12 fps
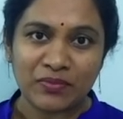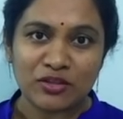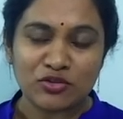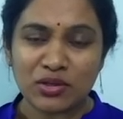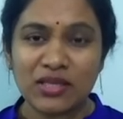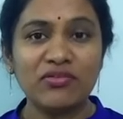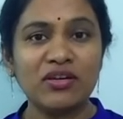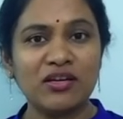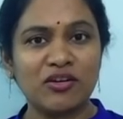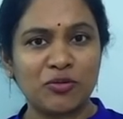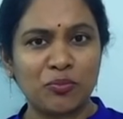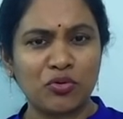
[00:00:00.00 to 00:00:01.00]
So even in
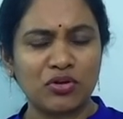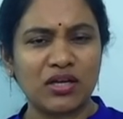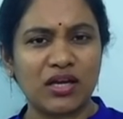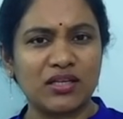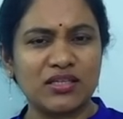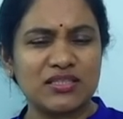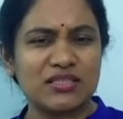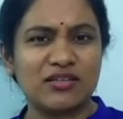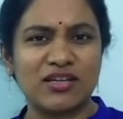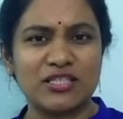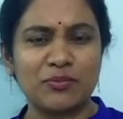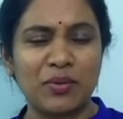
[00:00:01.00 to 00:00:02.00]
a report card, consider
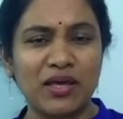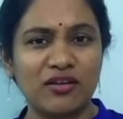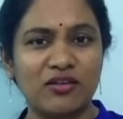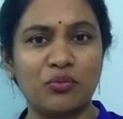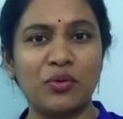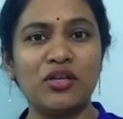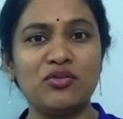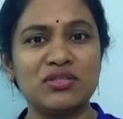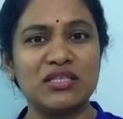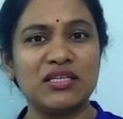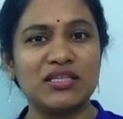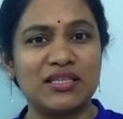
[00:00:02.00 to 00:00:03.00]
as a parent, when you
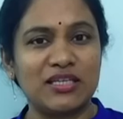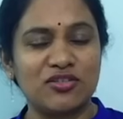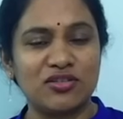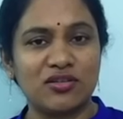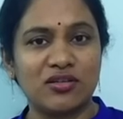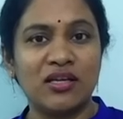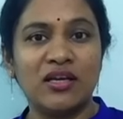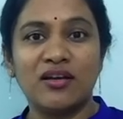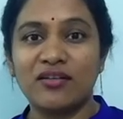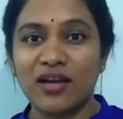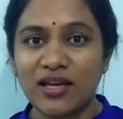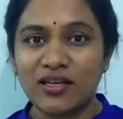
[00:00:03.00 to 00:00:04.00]
see a teacher
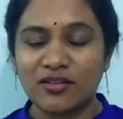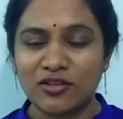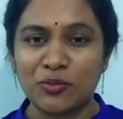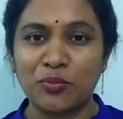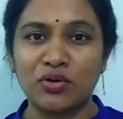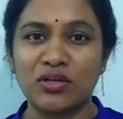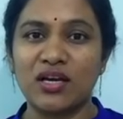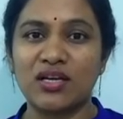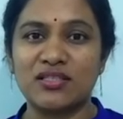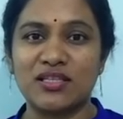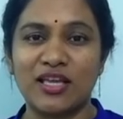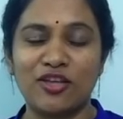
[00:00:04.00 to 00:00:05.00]
write in the report card
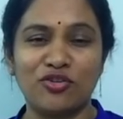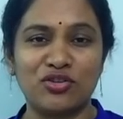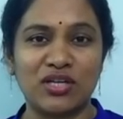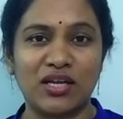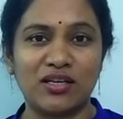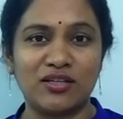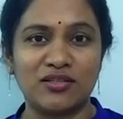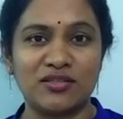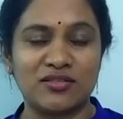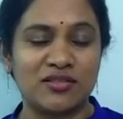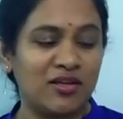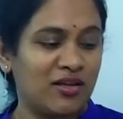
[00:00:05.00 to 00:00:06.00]
saying your child
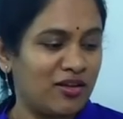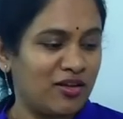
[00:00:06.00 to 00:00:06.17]
is,